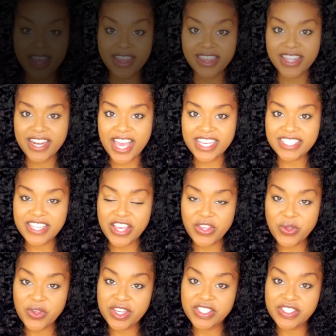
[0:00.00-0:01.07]
The next thing
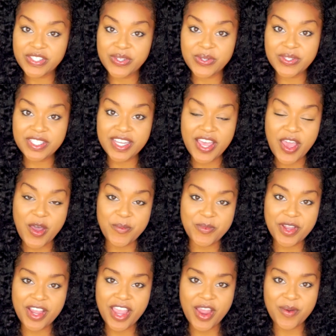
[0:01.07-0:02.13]
you can do to help
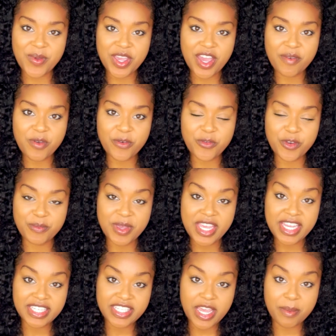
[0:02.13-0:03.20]
your hair recover from
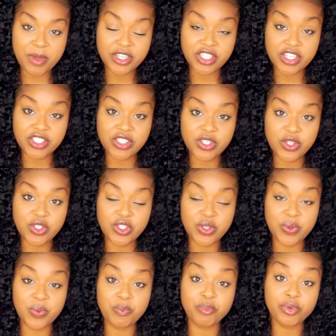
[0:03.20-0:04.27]
heat damage is to
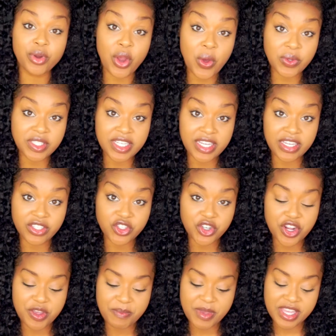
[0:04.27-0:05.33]
do protein
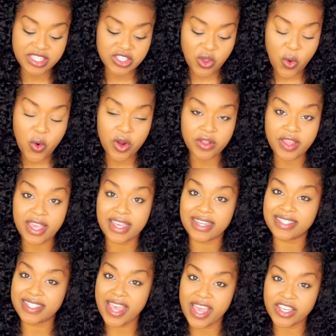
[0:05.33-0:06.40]
treatments or like
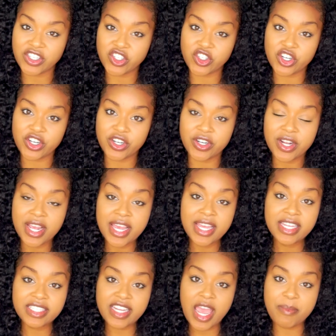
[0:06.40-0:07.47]
a texture
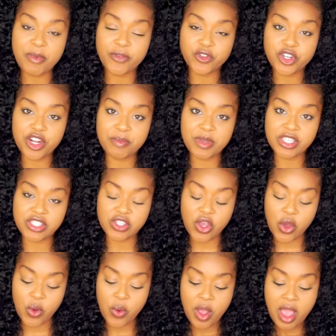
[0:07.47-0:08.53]
type of treatment.
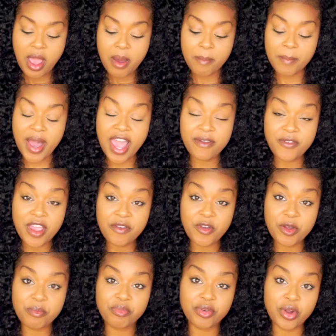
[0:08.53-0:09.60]
So my
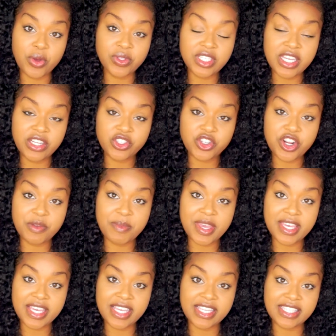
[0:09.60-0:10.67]
favorite protein
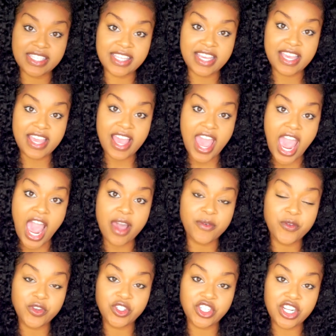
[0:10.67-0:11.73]
treatment is the
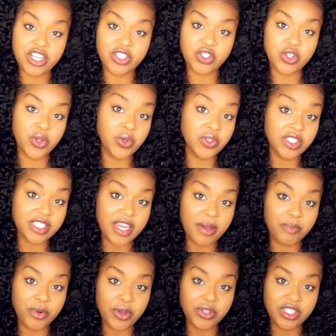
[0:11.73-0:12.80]
ApHogee
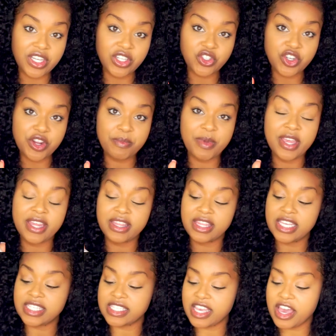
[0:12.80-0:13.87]
2-step protein treatment.
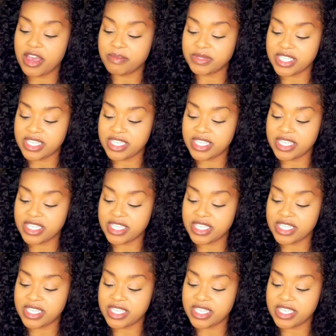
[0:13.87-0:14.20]
This comes